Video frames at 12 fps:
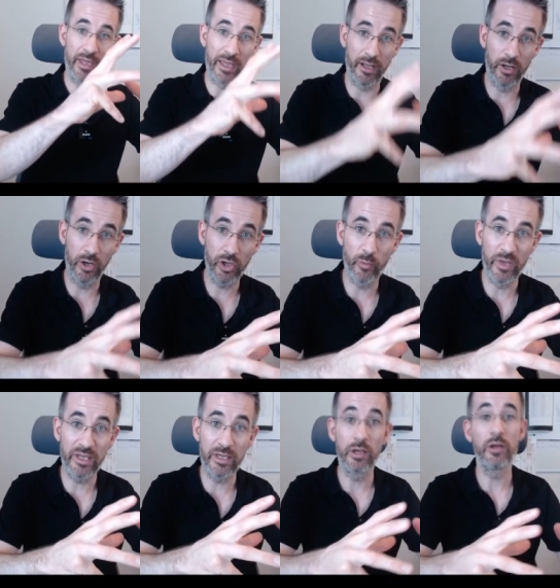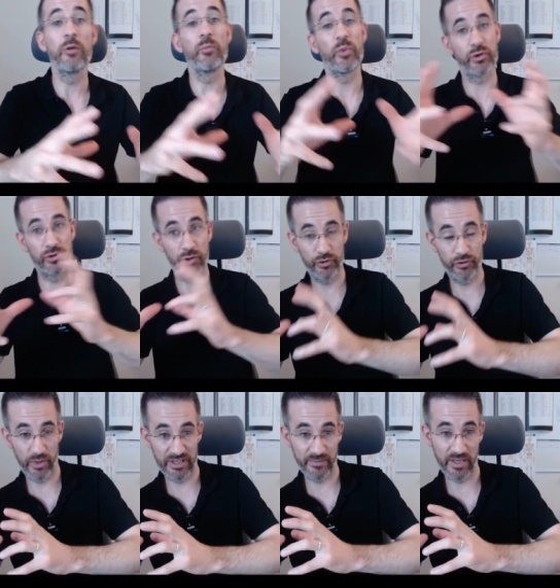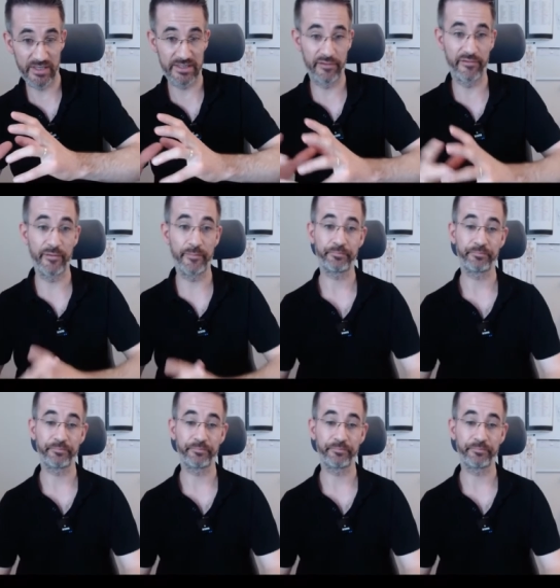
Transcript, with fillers: ergonomic but not too expensive.